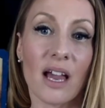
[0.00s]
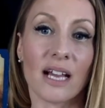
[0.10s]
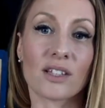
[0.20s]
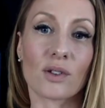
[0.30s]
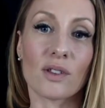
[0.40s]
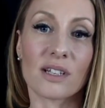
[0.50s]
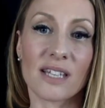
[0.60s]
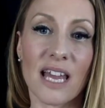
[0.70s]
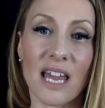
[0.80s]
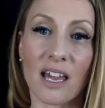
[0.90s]
And so they're
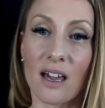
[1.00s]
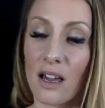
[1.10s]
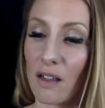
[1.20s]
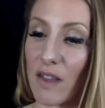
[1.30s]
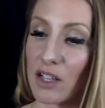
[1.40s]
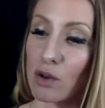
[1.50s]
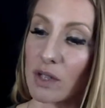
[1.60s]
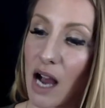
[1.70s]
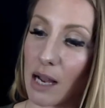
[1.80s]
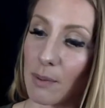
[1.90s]
saying, like, don't
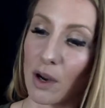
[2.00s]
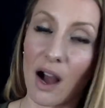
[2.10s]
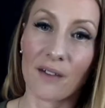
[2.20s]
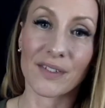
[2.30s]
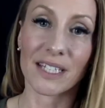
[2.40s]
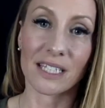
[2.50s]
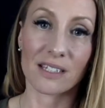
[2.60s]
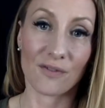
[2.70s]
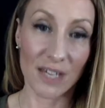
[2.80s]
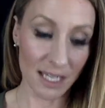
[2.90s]
talk about conflict and
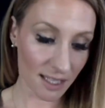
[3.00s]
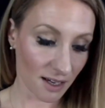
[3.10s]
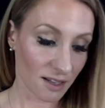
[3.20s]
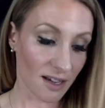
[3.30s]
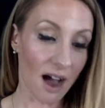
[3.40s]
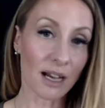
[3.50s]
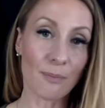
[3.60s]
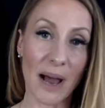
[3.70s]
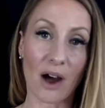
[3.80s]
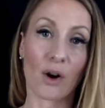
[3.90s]
defeat. Talk
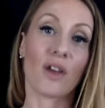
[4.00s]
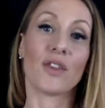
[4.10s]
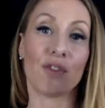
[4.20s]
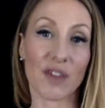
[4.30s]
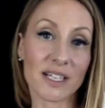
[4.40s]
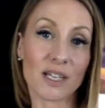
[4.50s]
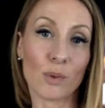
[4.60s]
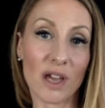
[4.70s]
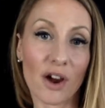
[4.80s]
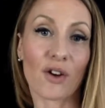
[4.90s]
about the things that
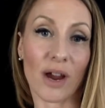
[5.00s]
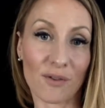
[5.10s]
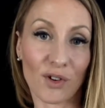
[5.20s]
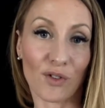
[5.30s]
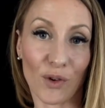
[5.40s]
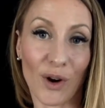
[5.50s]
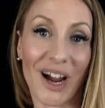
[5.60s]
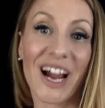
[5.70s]
we are grateful for